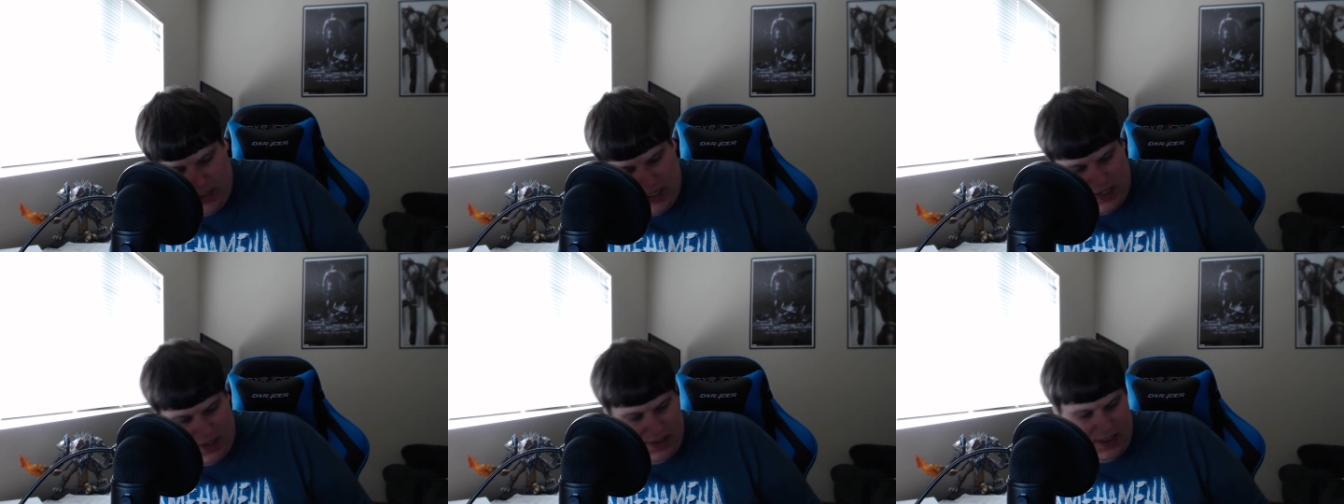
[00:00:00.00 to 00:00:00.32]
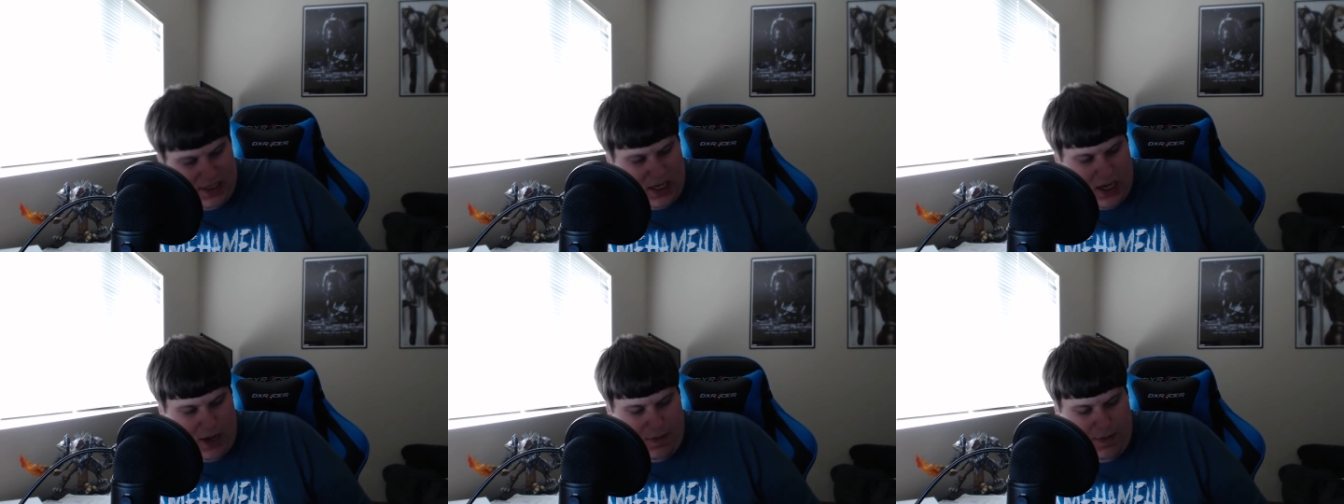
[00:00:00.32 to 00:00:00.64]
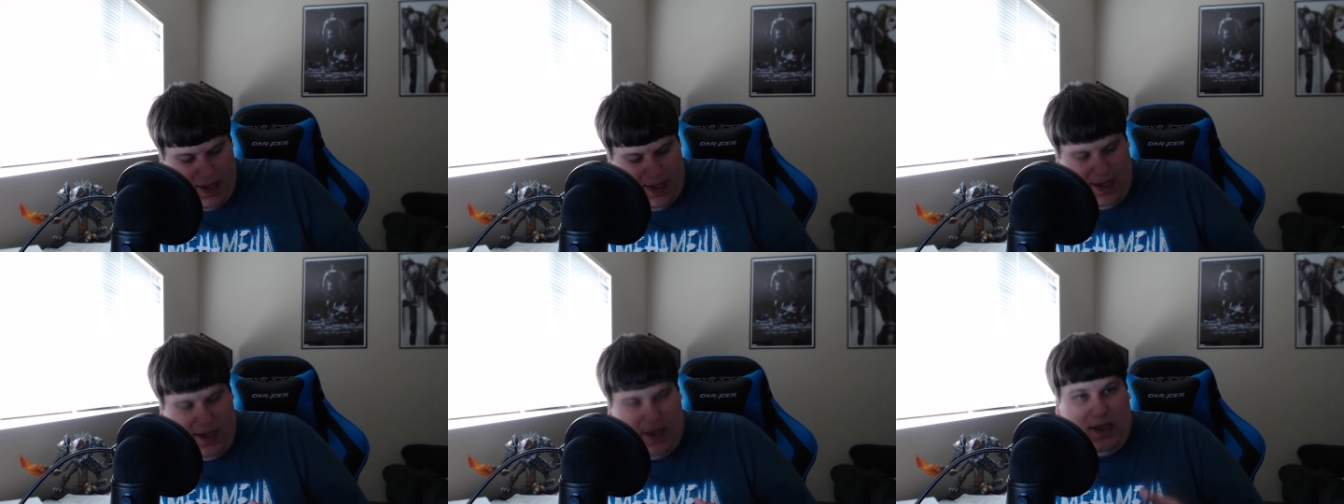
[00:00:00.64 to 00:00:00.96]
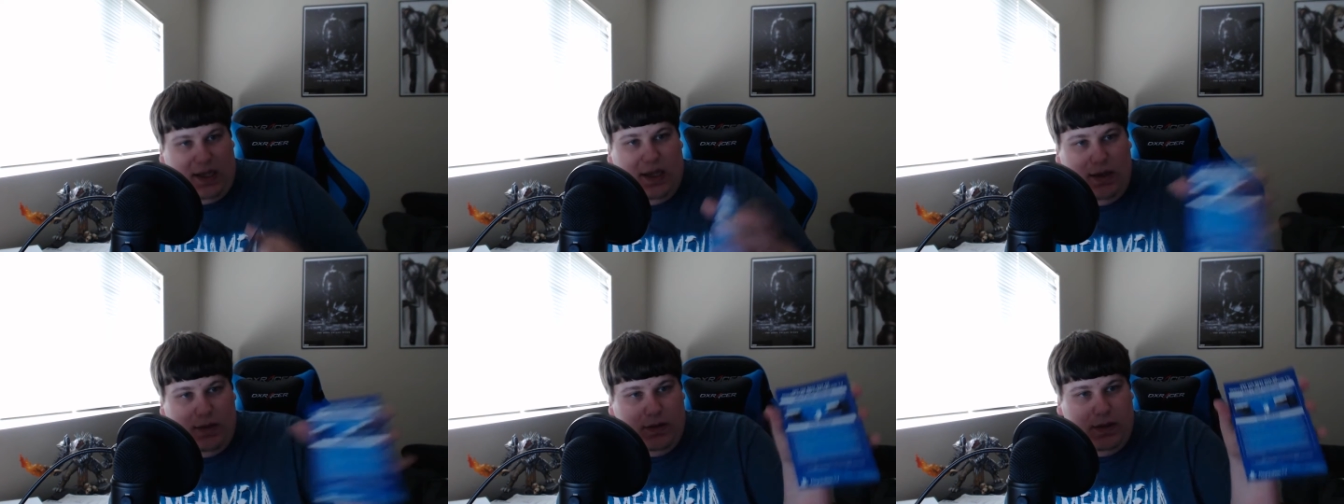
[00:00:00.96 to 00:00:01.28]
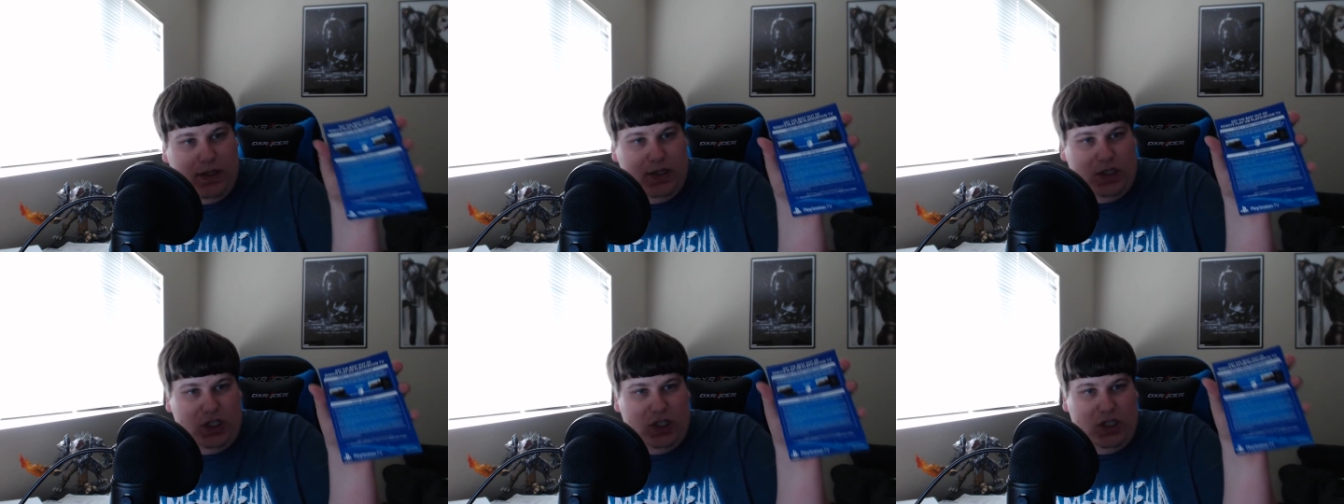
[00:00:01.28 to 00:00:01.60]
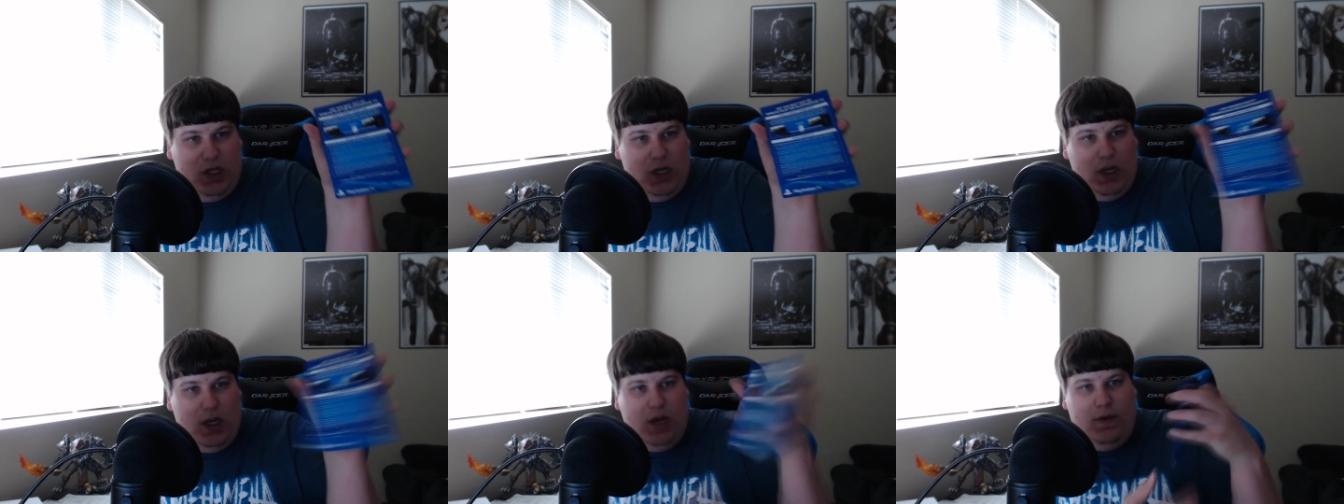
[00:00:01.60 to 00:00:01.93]
tends to come in English,
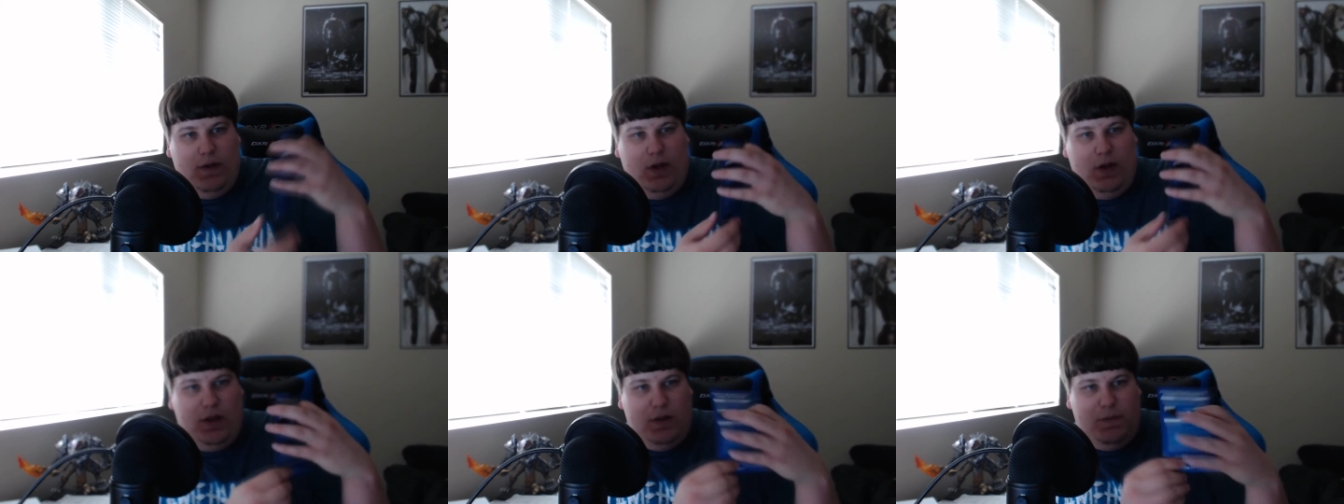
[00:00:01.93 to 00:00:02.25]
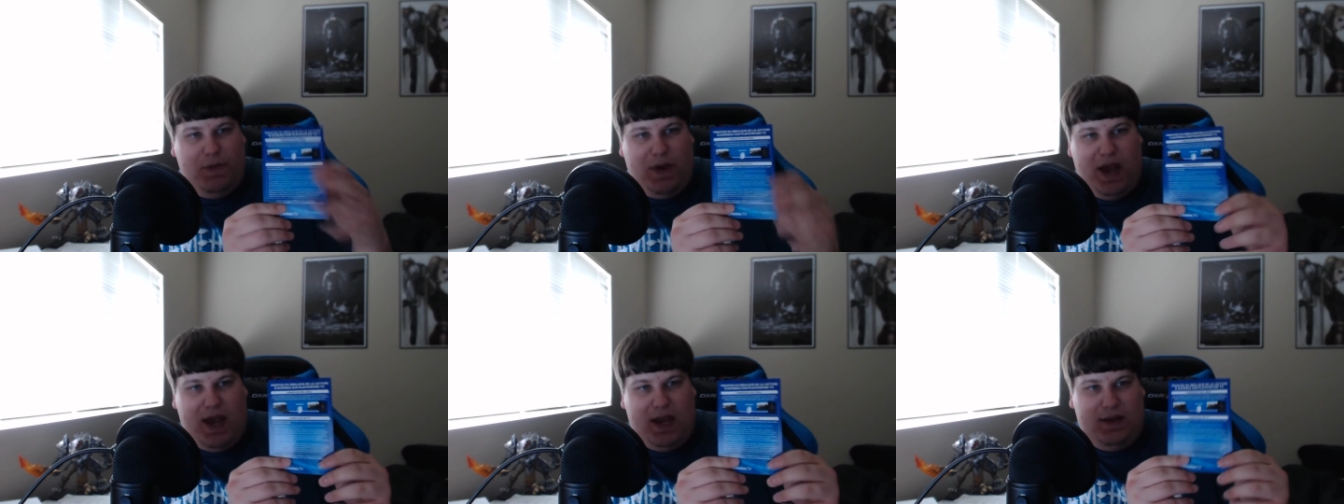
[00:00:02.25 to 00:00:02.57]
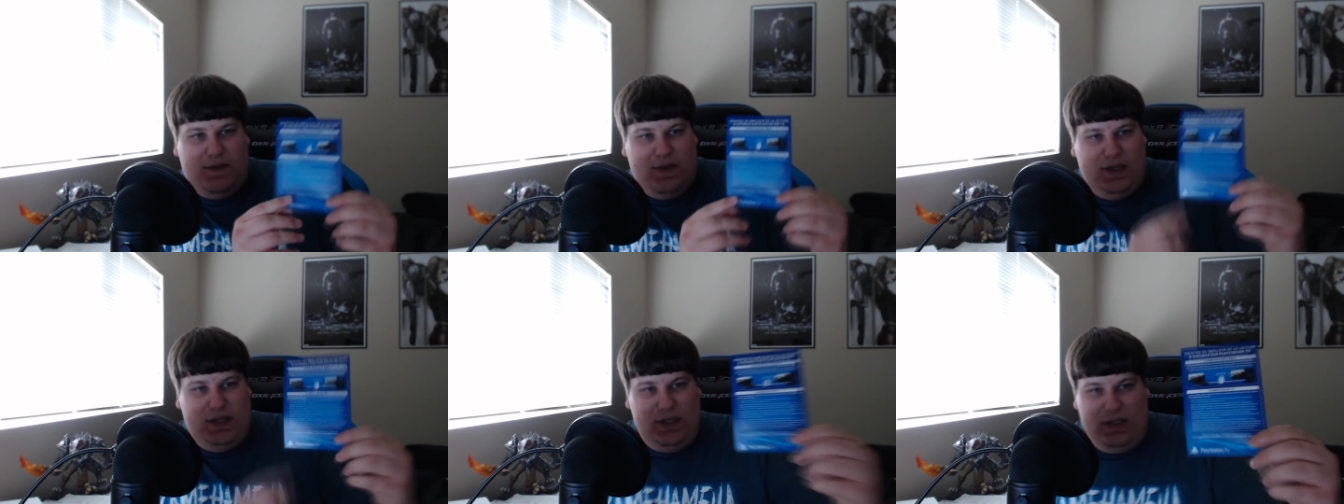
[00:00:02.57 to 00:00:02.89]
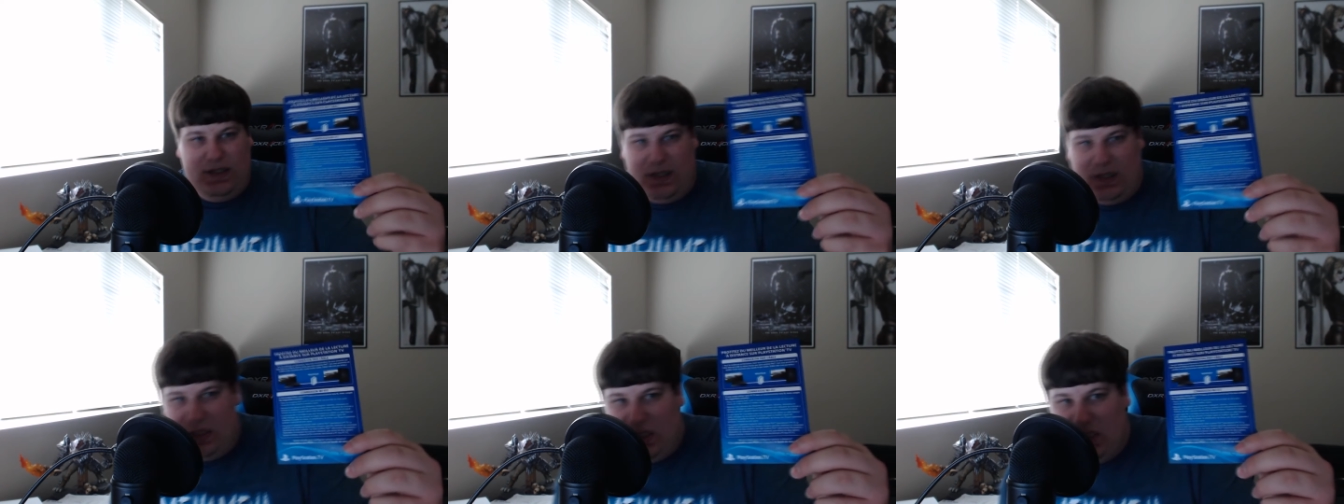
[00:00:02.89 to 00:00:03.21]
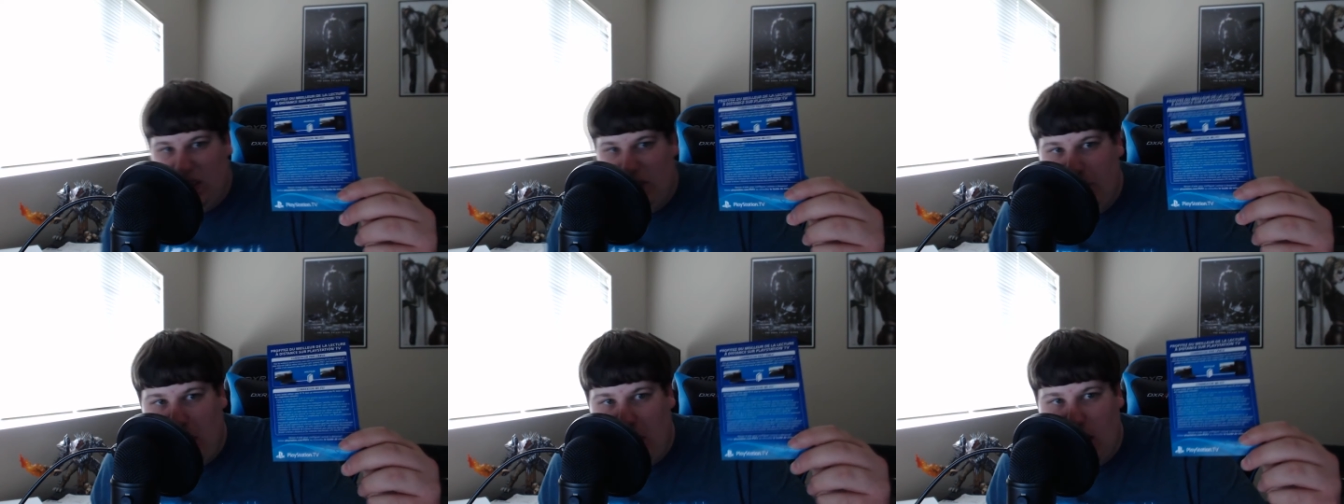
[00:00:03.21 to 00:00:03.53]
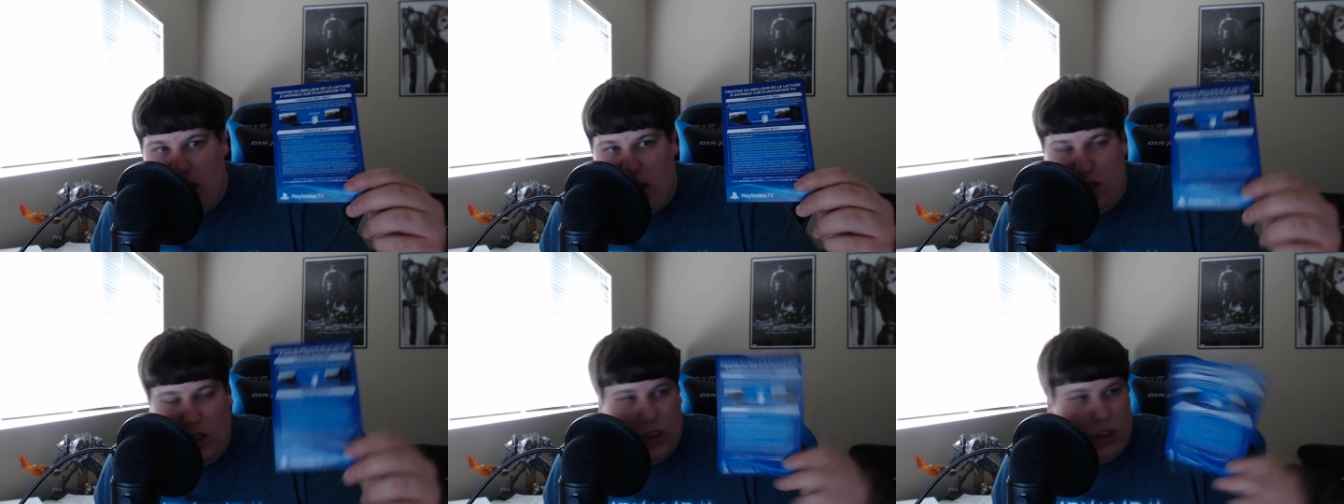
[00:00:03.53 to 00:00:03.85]
and then on the back, this is in
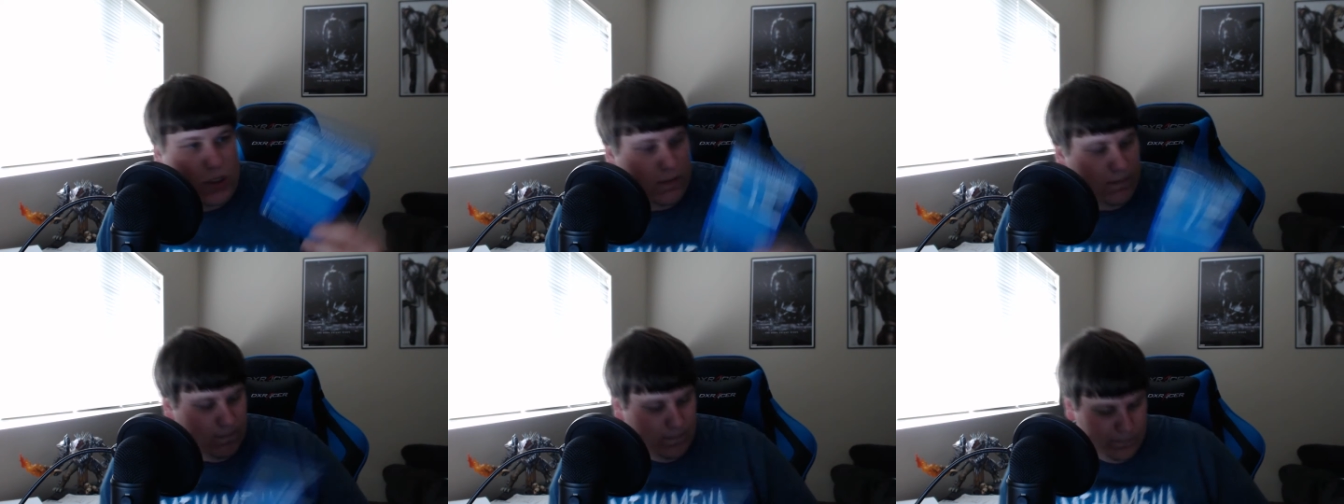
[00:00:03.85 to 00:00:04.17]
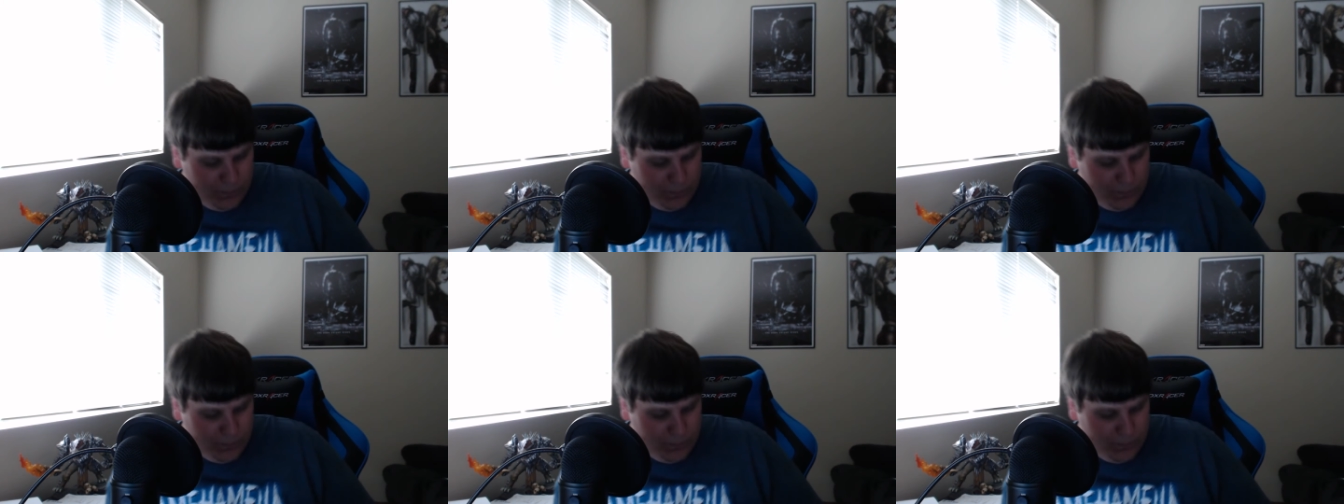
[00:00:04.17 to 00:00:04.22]
Spanish.